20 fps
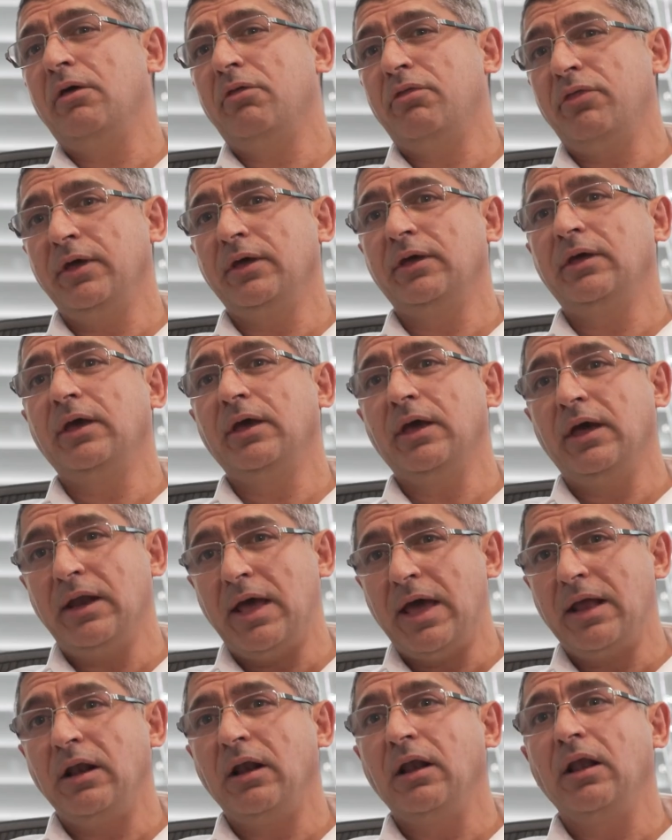thinking and
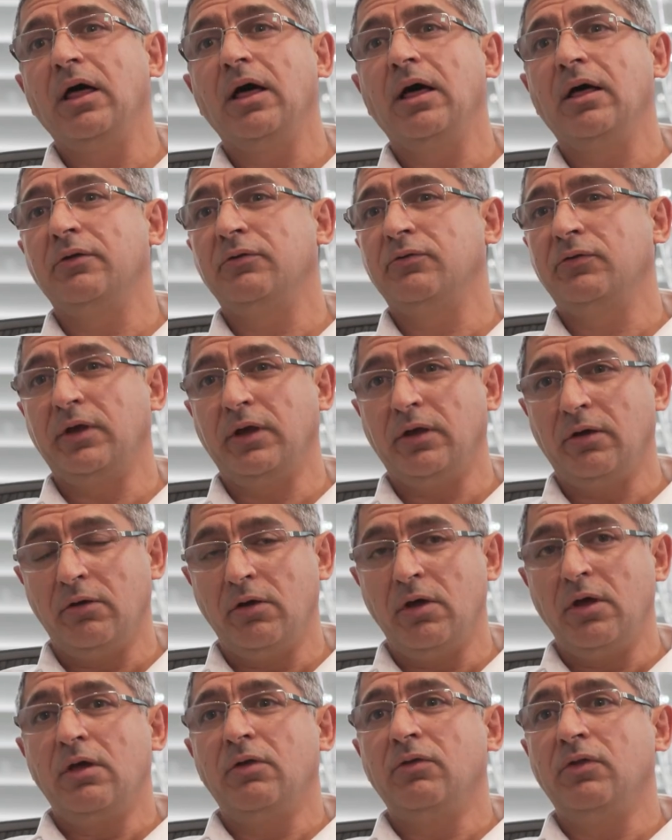analysing
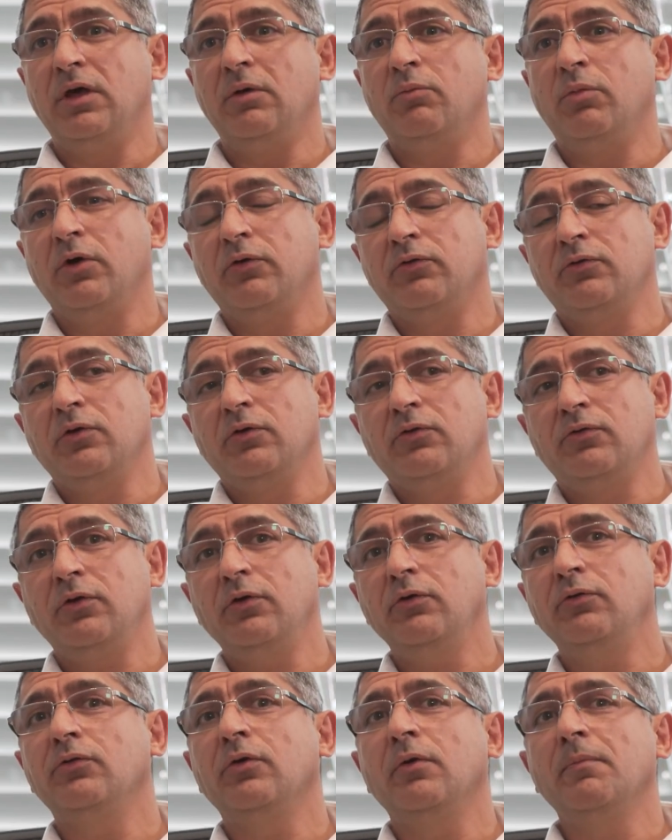their
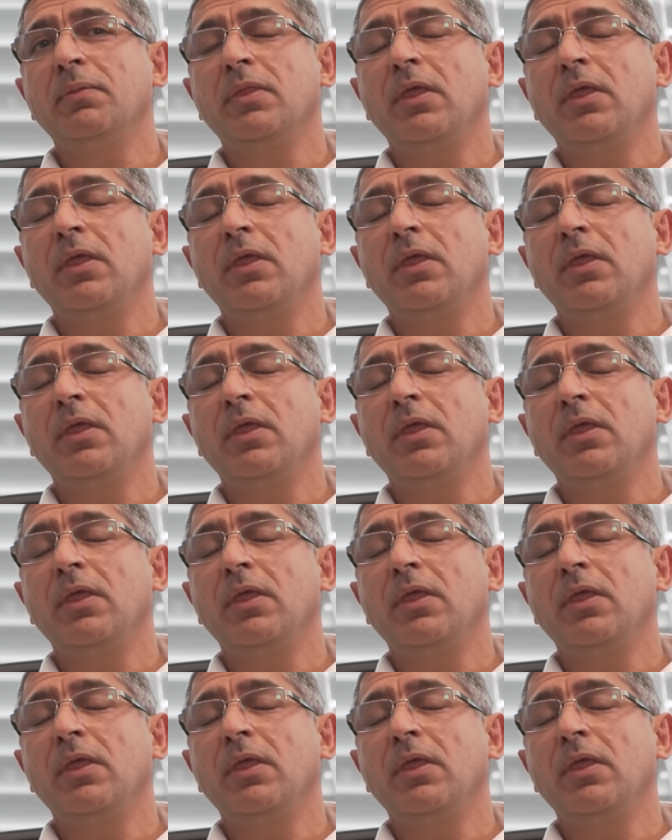businesses.